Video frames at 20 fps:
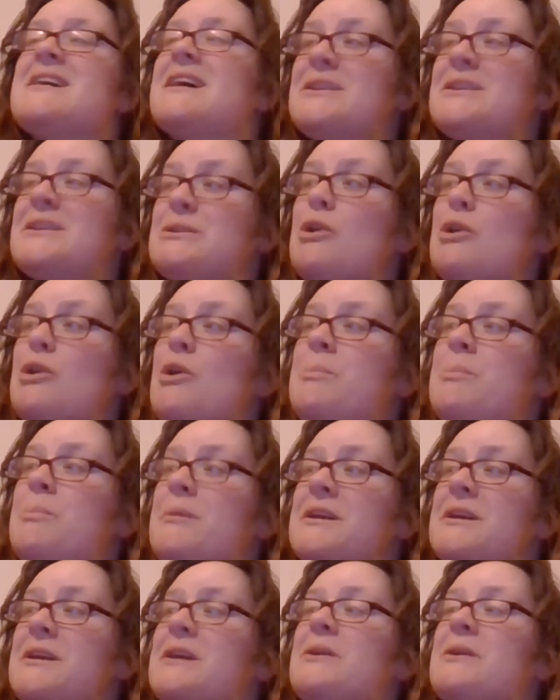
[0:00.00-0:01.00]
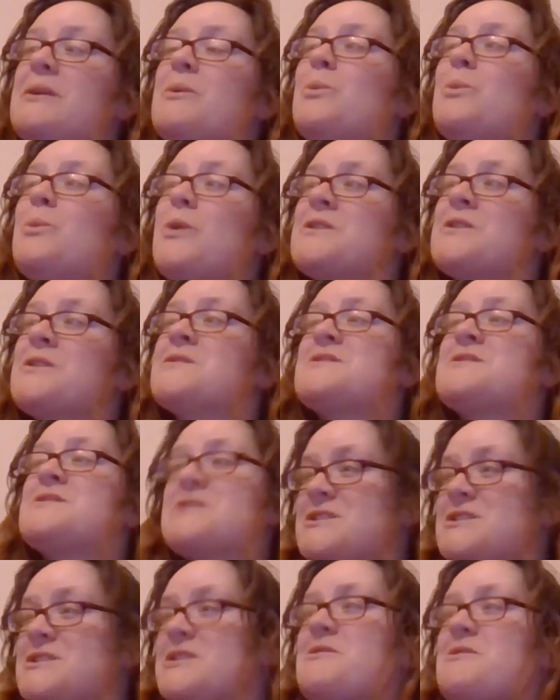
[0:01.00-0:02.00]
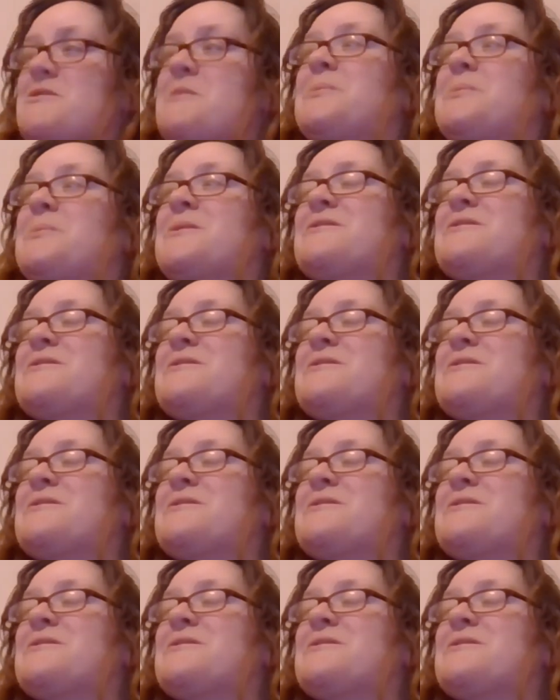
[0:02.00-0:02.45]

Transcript: And nobody wants to do it, but